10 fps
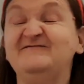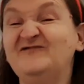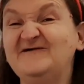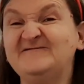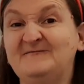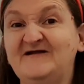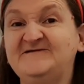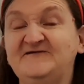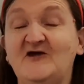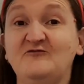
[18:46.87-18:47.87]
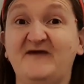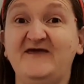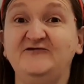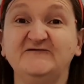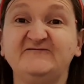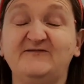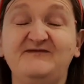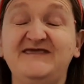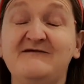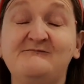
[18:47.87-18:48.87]
not so much now, but it used to
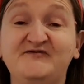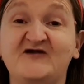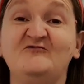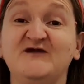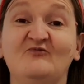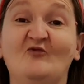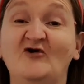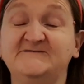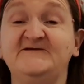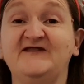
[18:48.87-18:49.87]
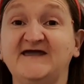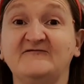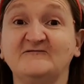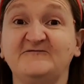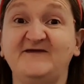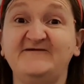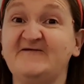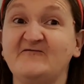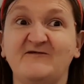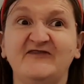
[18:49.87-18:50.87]
be brilliant watching the girls'
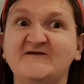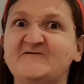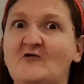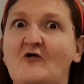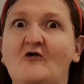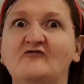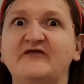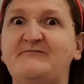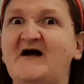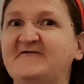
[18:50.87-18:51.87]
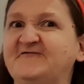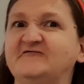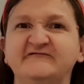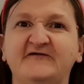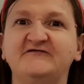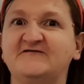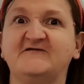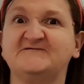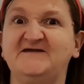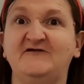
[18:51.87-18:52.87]
faces when they saw all the parcels under the
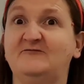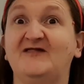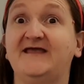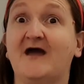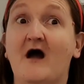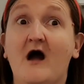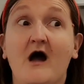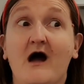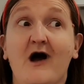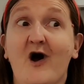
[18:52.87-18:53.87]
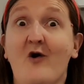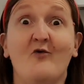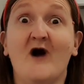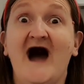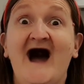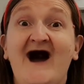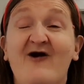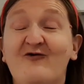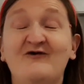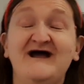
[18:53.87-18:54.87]
tree. It'd be like, oh,
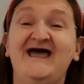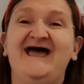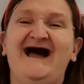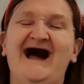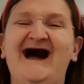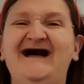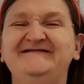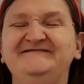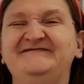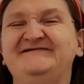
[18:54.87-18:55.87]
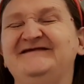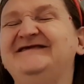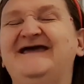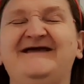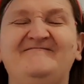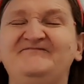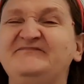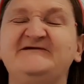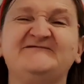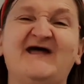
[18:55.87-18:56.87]
wow. And yeah,
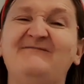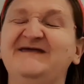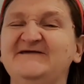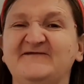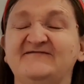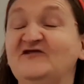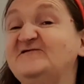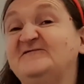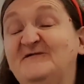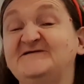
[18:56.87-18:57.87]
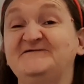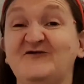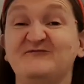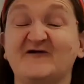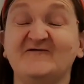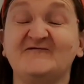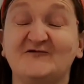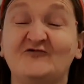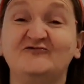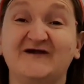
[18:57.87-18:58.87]
just amazing. Not so much now because they're
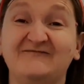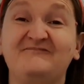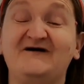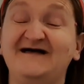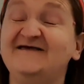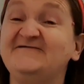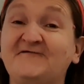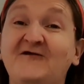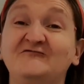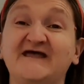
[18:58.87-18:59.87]
older, but it's still